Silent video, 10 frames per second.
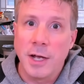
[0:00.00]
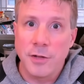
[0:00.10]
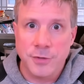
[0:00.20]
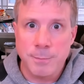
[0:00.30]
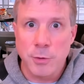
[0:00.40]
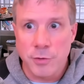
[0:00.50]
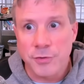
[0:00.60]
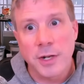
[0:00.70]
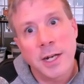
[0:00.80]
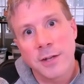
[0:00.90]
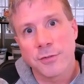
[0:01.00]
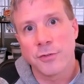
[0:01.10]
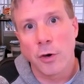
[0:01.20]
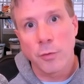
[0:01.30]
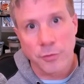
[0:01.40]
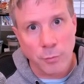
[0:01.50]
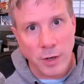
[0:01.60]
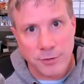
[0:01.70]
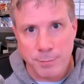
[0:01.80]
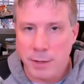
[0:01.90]
a CPU that's at least as old as a
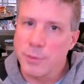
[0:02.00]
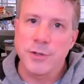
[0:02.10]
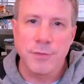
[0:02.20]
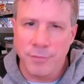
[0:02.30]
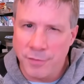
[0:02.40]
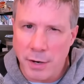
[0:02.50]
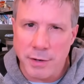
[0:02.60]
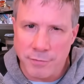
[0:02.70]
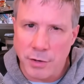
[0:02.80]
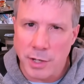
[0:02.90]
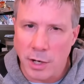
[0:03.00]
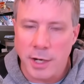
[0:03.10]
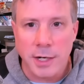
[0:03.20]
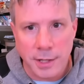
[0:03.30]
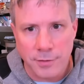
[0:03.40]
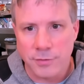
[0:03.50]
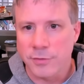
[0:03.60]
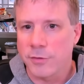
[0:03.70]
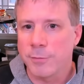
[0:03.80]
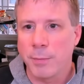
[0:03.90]
Westmere, which is very, very likely in this instance.